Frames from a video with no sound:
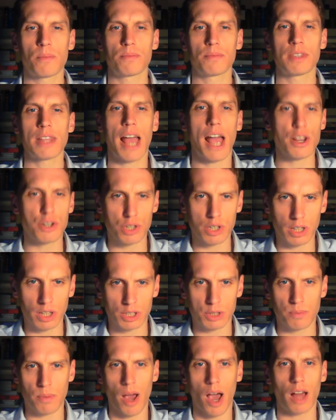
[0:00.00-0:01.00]

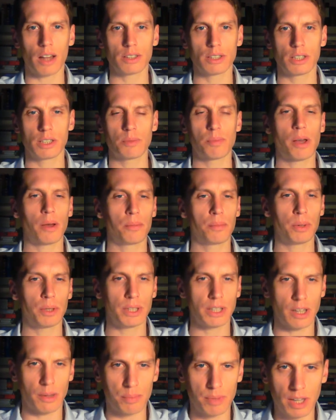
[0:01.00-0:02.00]
nationalist policies about
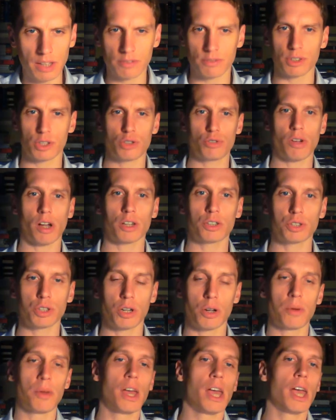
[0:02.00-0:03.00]
building up the
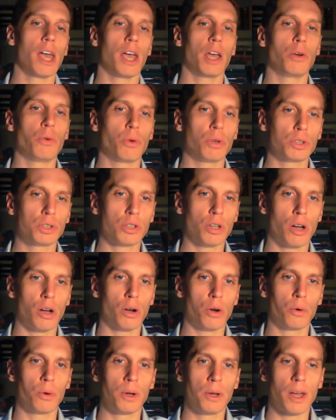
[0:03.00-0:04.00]
infrastructure, and
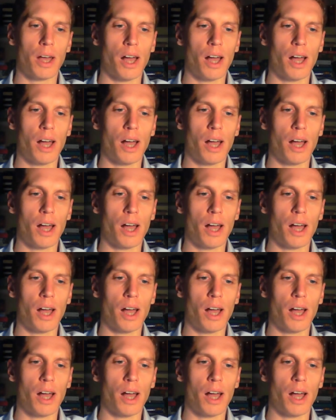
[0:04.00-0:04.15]
also